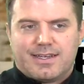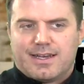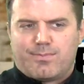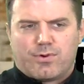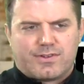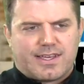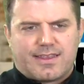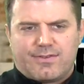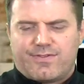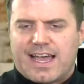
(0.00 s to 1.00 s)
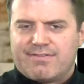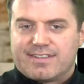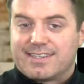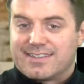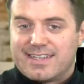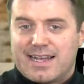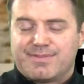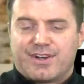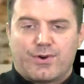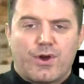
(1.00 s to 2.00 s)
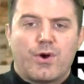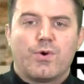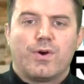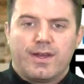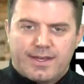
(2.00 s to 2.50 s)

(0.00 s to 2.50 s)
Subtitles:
upwards, I think, 5 to 6 times in a row.